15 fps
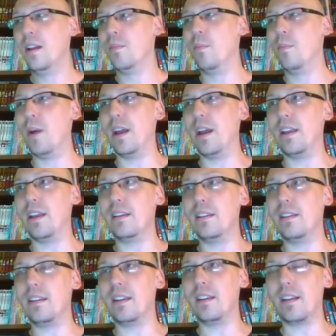But
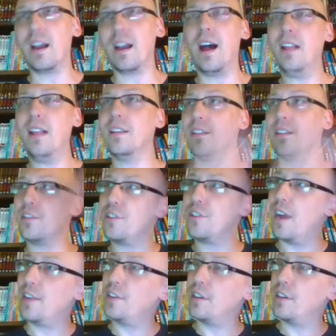in college,
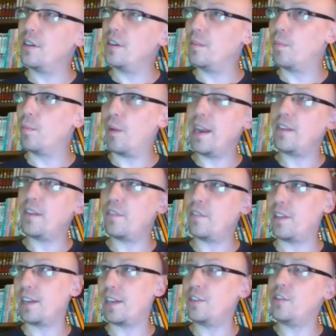I took a break for
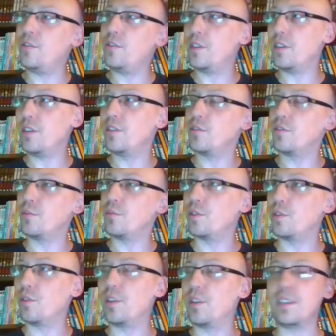like 2 years from
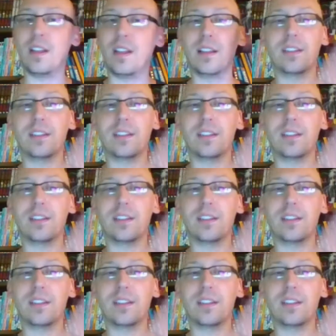storytelling.